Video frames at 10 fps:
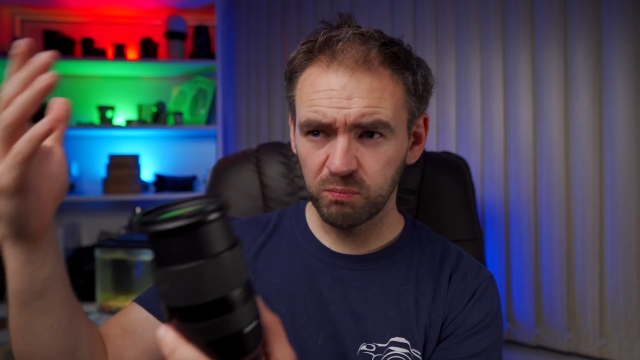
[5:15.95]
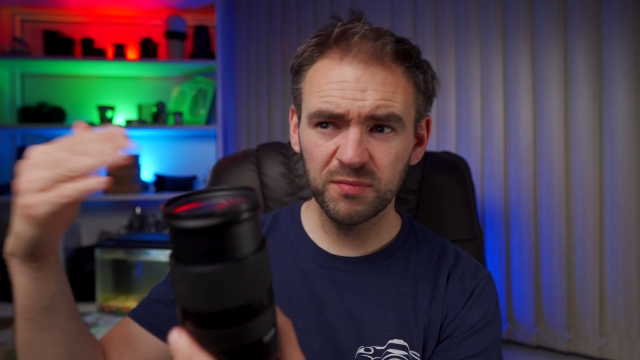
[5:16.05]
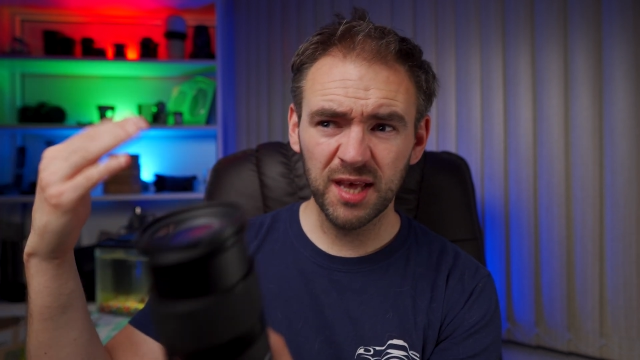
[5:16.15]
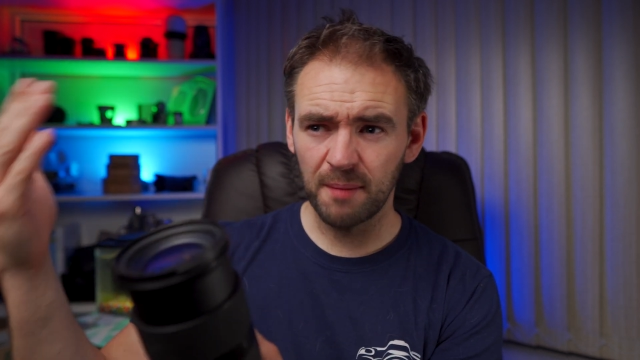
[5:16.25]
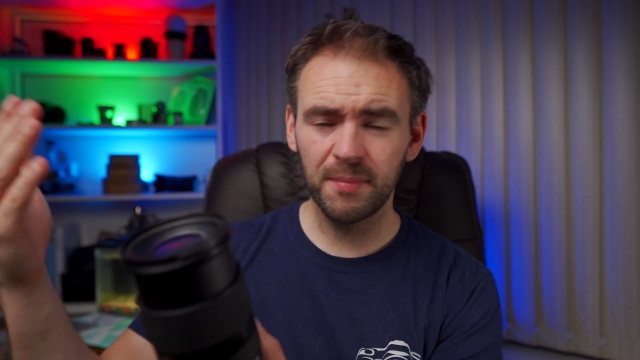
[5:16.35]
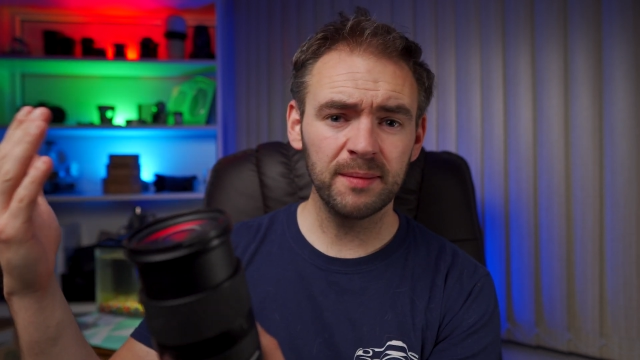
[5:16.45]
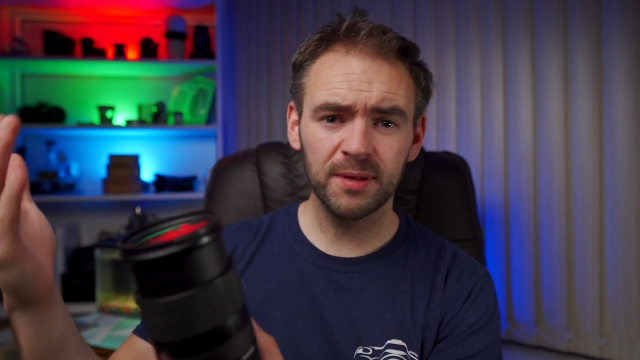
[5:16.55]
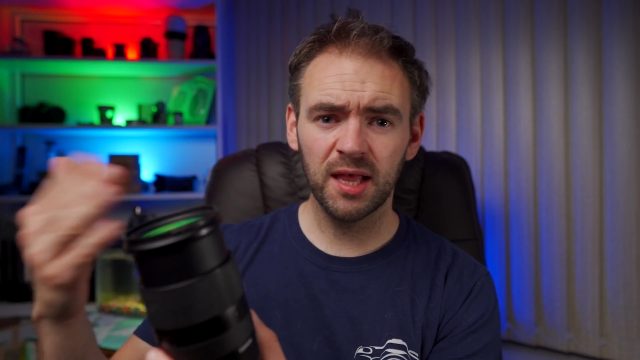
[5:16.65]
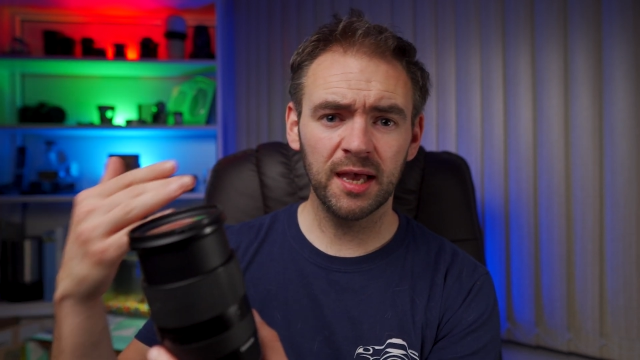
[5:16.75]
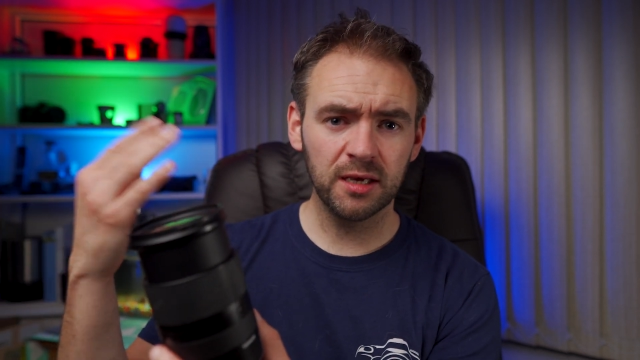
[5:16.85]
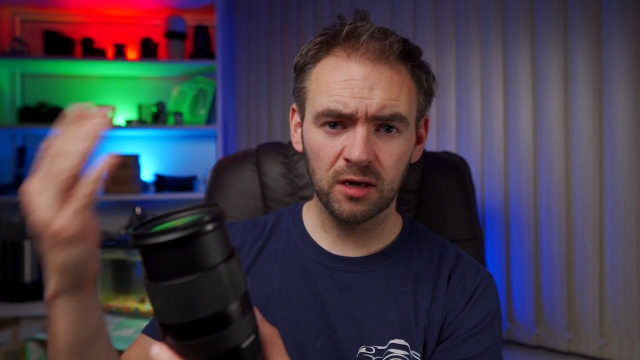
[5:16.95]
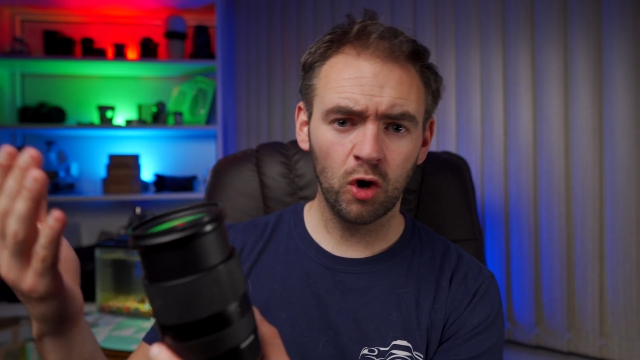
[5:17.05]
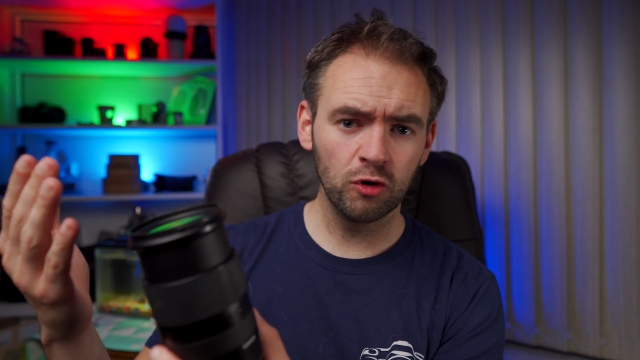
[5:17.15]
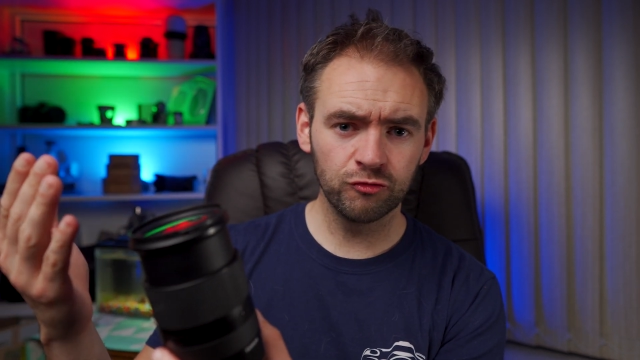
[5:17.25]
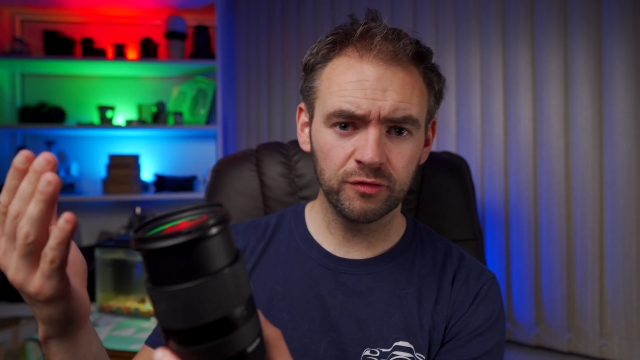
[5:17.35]
yeah, maybe like
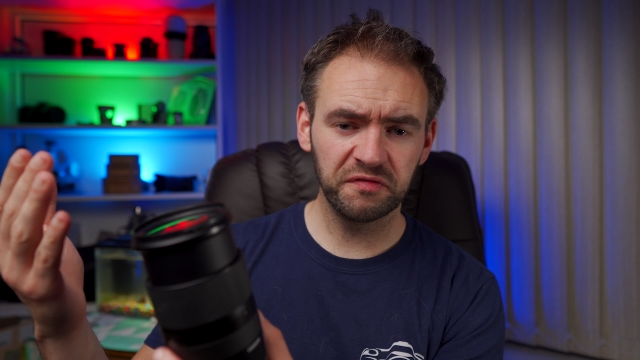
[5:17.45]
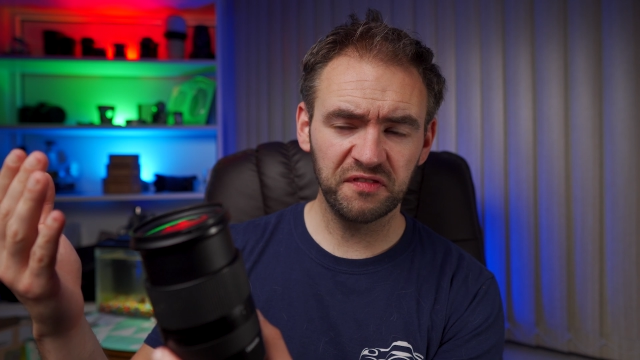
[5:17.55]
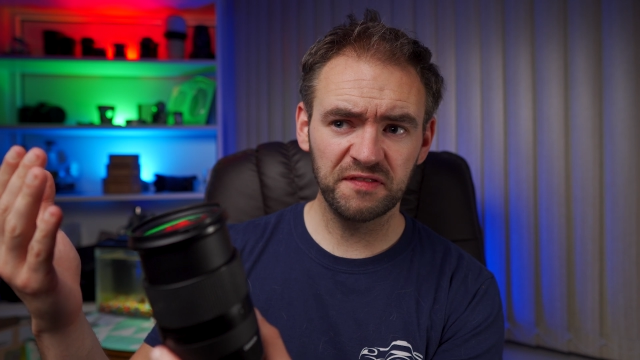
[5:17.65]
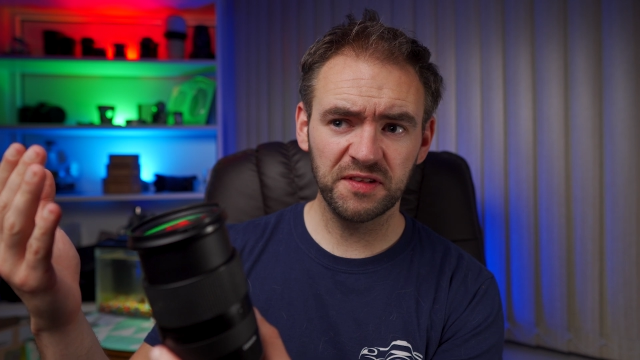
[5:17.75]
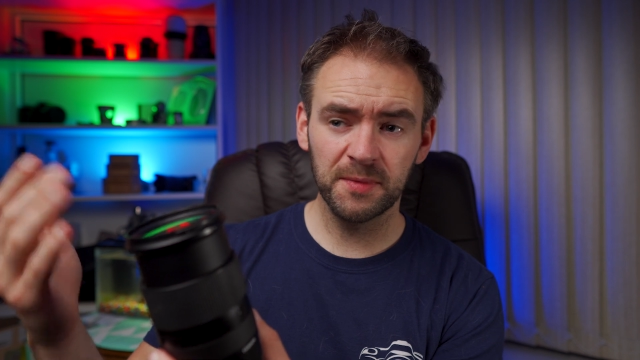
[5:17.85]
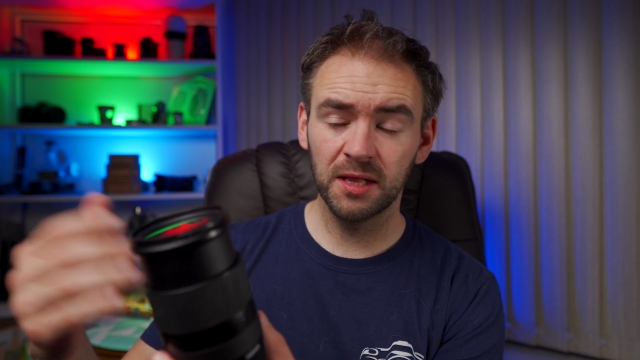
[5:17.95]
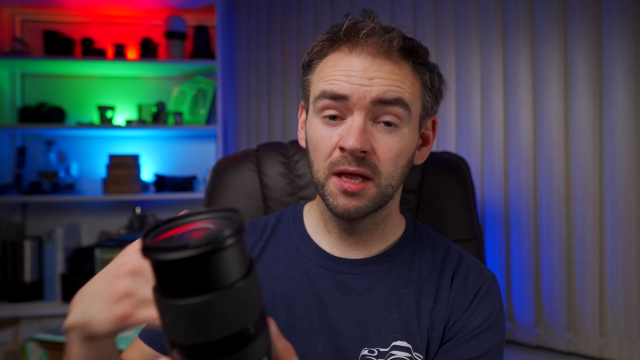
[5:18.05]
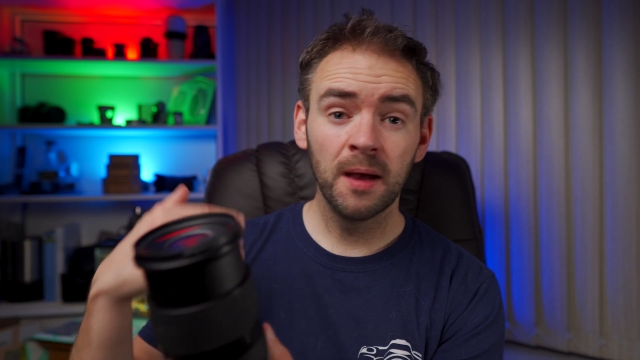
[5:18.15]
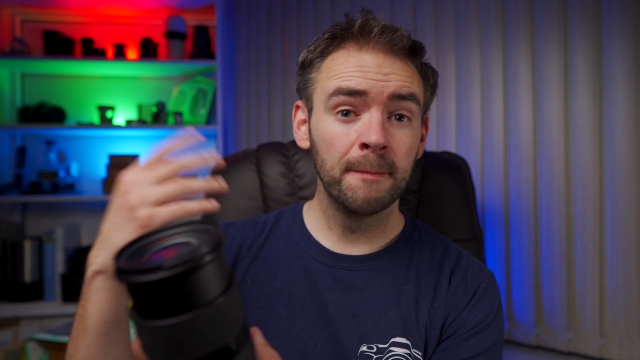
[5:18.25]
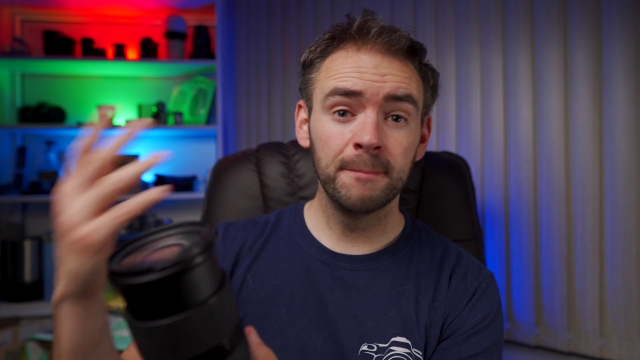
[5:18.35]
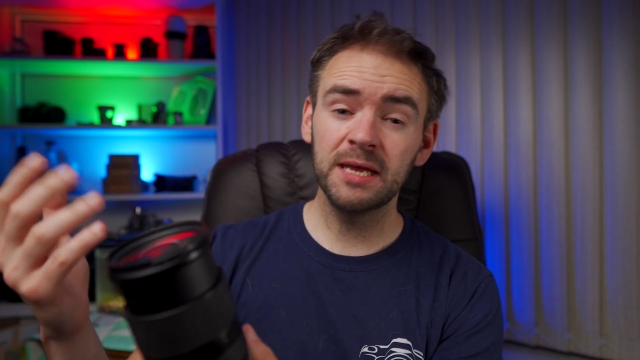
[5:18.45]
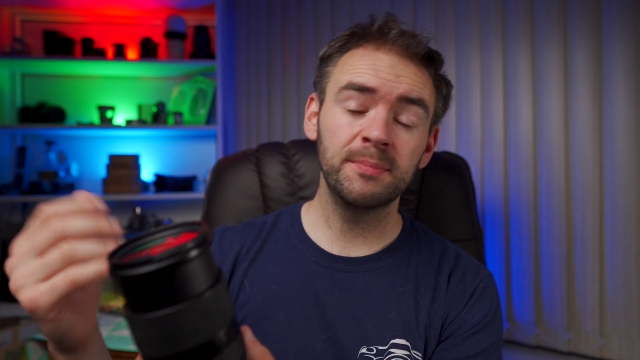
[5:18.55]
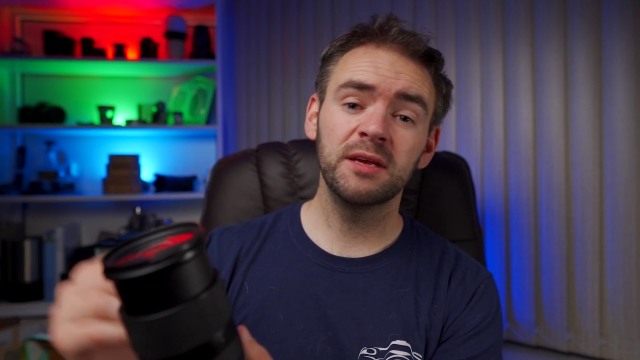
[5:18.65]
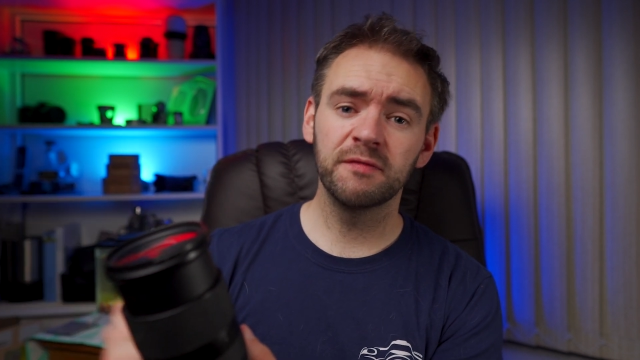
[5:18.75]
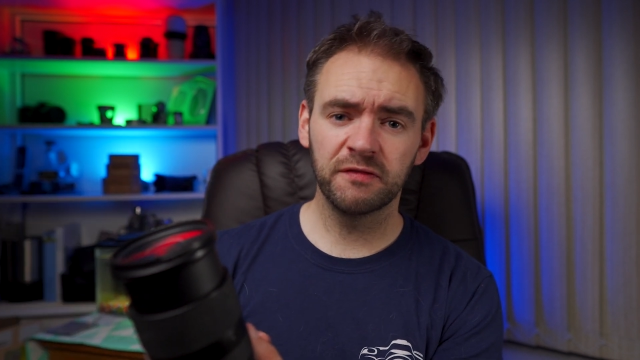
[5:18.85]
one hundred fifty mil,
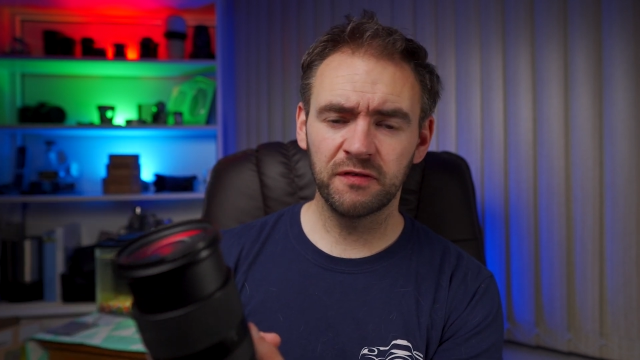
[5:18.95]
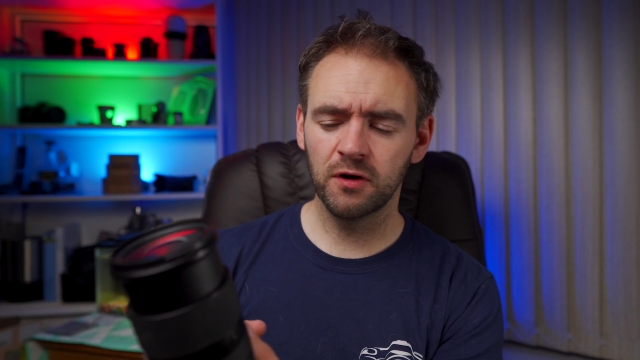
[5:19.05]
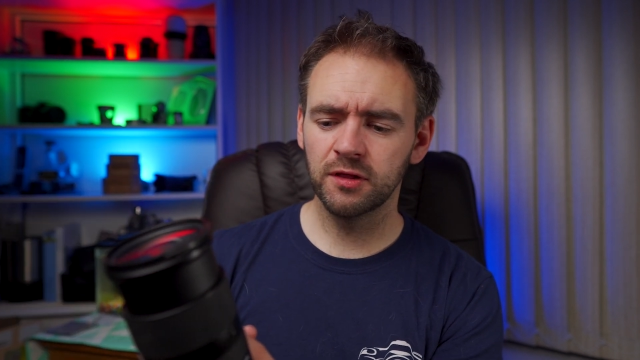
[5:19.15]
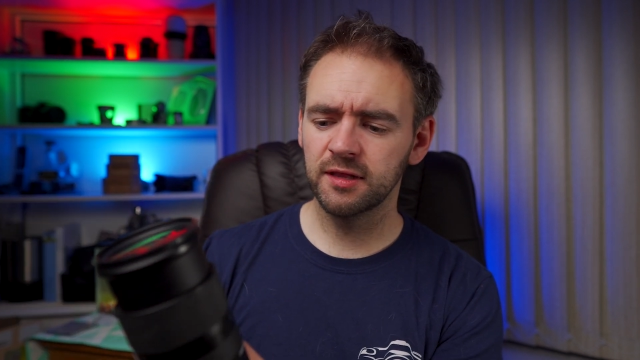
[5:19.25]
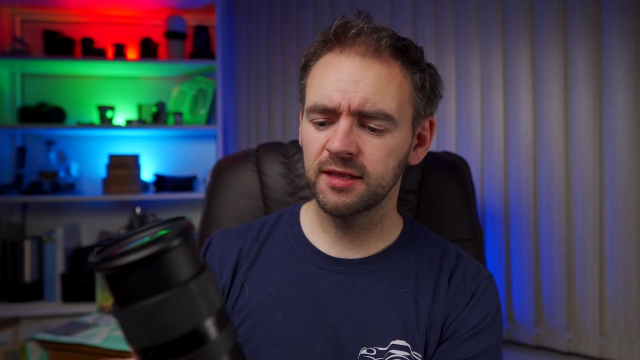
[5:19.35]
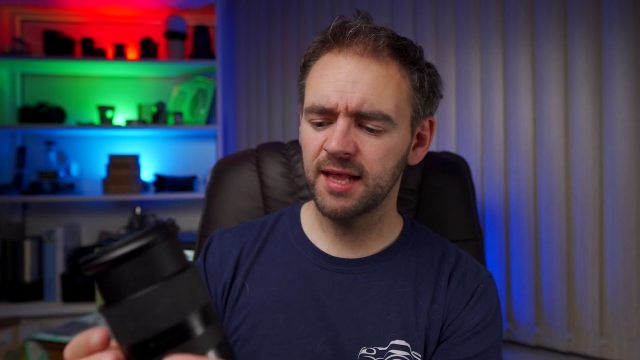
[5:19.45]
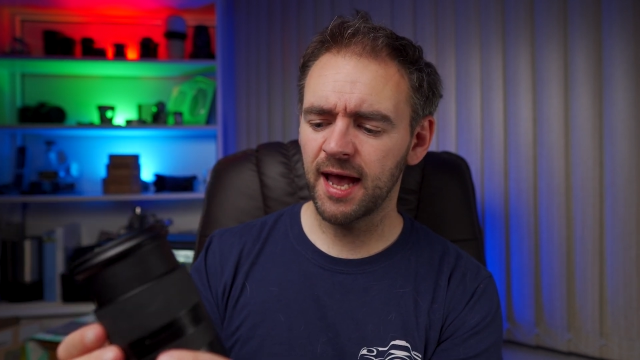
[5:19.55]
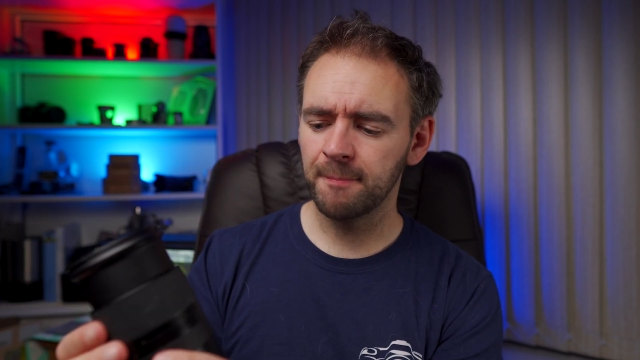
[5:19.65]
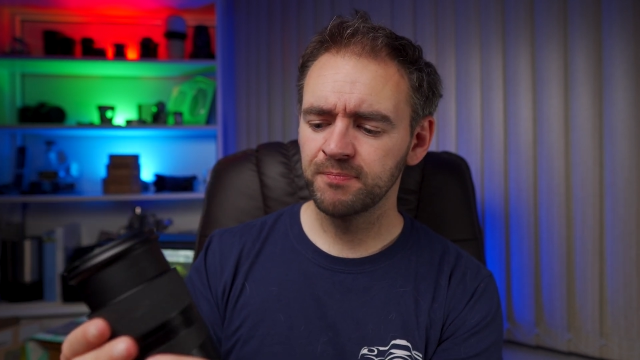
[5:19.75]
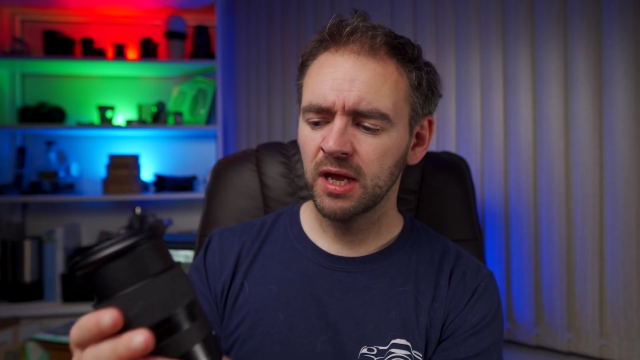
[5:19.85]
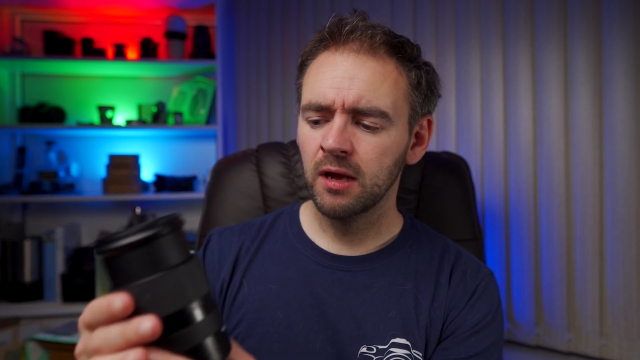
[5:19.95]
maybe even further than that.